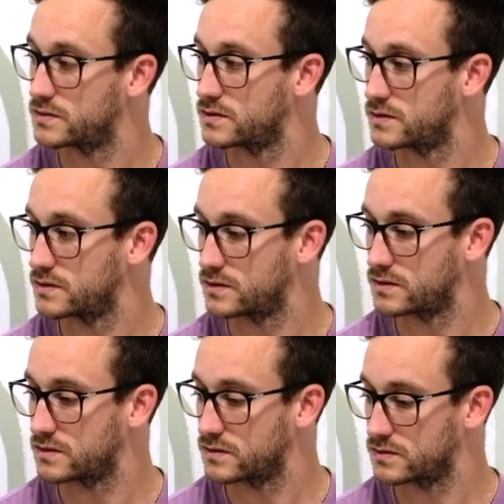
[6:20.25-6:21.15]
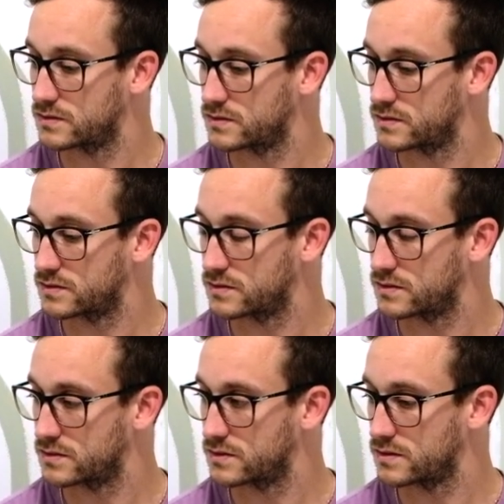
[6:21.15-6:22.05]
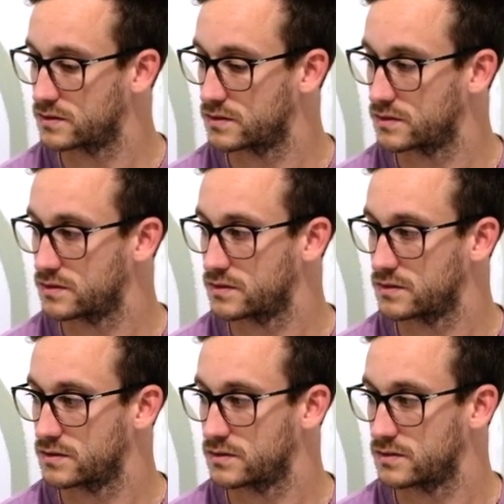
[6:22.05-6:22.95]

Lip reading: The person shown says nothing.